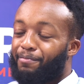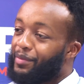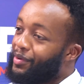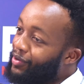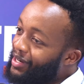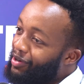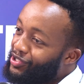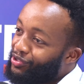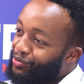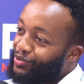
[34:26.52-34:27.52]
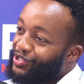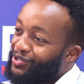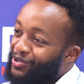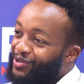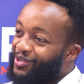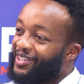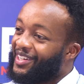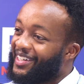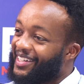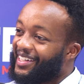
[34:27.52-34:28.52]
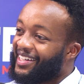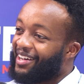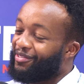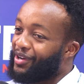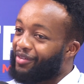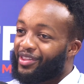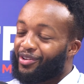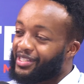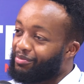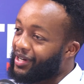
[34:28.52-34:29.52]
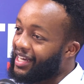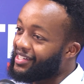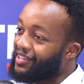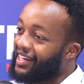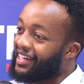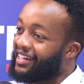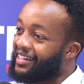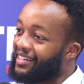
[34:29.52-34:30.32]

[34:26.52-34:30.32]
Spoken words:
maybe what about you? Have you ever thought about entering